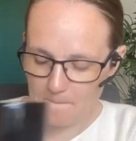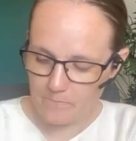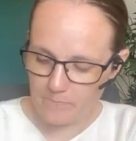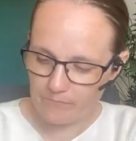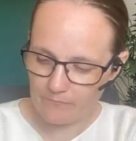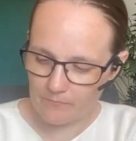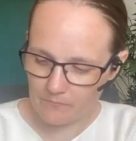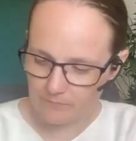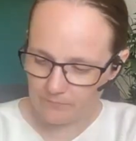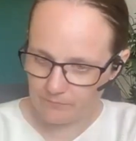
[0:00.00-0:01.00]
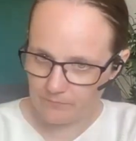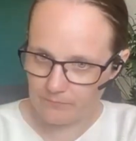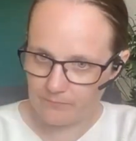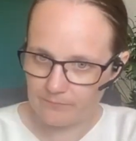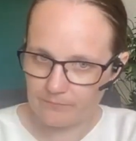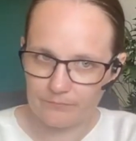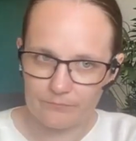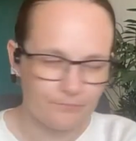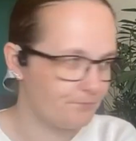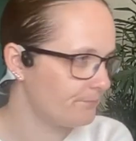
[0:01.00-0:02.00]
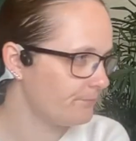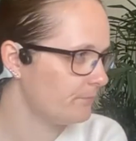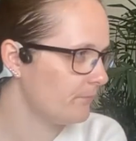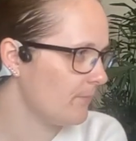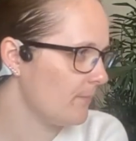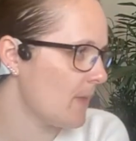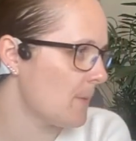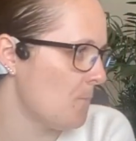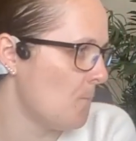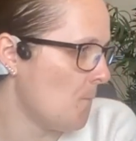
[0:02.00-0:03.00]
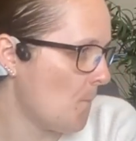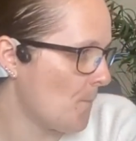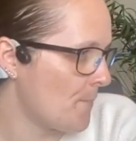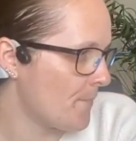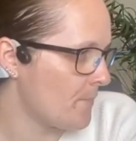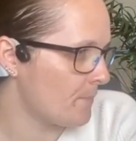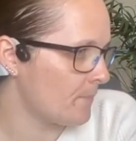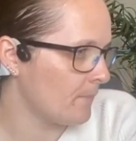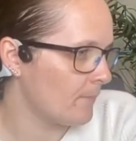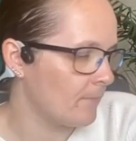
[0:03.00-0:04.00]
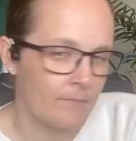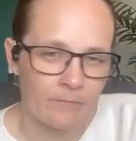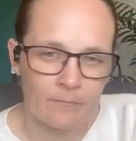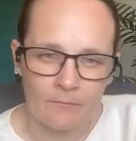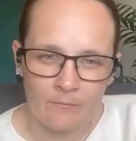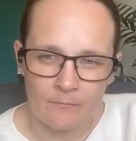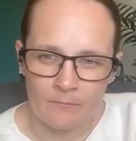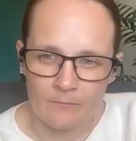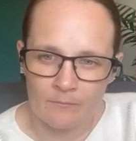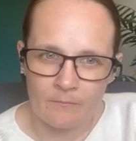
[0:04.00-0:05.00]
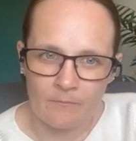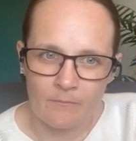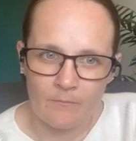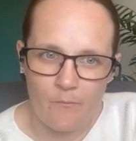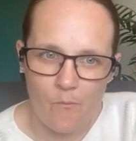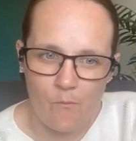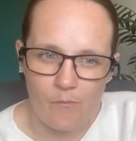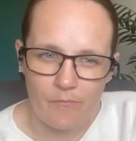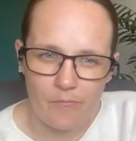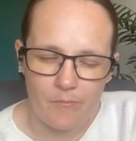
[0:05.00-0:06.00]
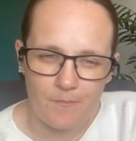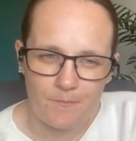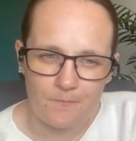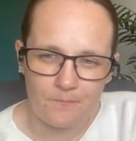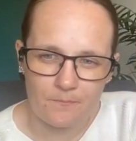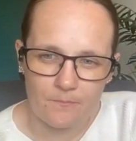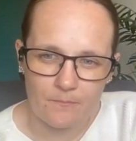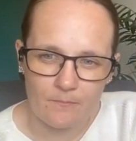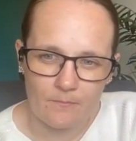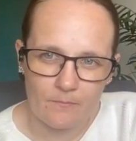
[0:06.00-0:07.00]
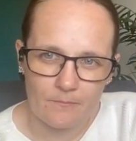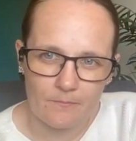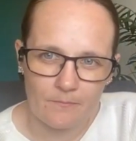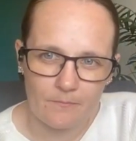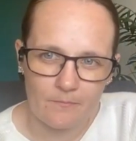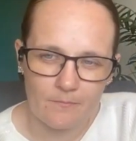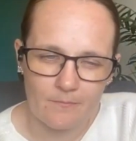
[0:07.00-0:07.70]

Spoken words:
(silence)